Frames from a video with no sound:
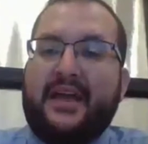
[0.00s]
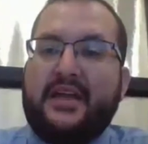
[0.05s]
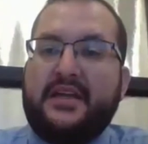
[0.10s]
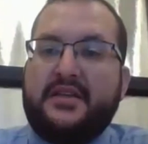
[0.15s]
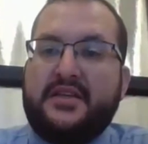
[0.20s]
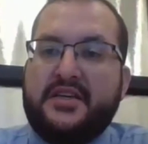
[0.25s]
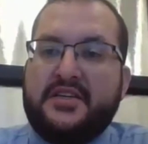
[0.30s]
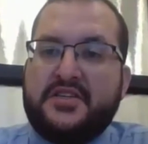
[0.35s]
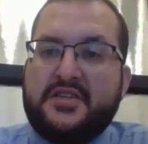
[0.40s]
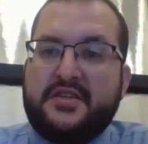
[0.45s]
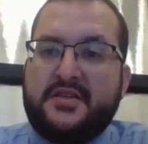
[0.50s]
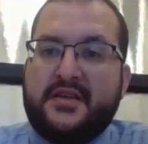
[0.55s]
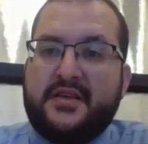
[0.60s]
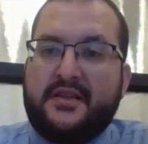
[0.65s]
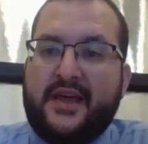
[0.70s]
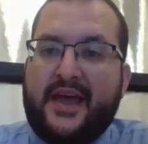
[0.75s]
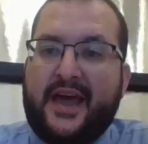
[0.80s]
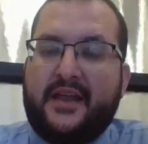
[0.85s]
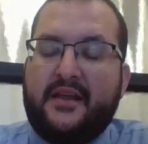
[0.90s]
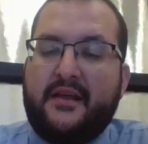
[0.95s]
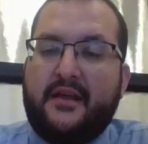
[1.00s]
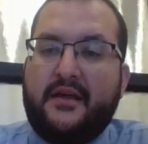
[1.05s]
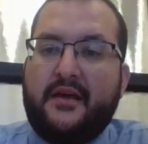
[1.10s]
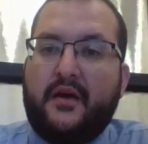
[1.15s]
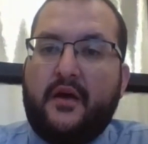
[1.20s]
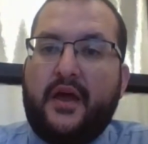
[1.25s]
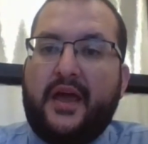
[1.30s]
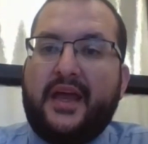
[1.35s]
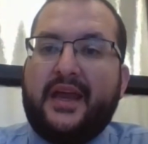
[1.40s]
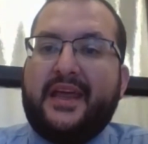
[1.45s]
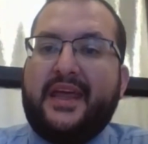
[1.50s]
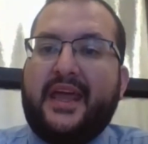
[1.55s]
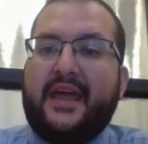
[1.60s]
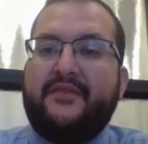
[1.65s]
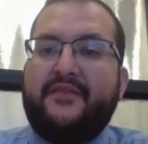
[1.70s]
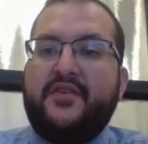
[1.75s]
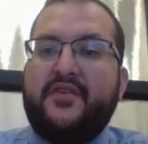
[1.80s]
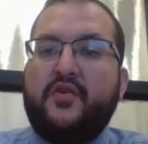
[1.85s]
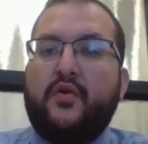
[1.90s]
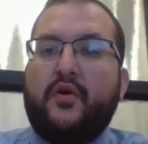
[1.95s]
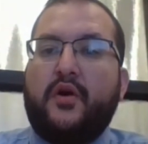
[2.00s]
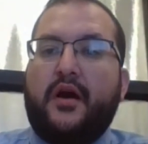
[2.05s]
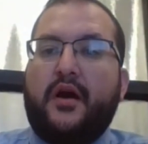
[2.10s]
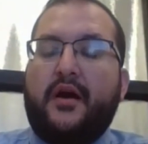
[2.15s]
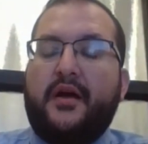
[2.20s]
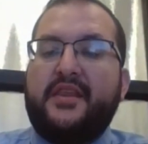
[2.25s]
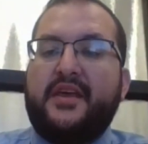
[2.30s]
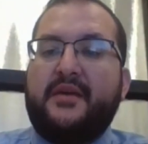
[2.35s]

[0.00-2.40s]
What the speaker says: In addition to that, it gave you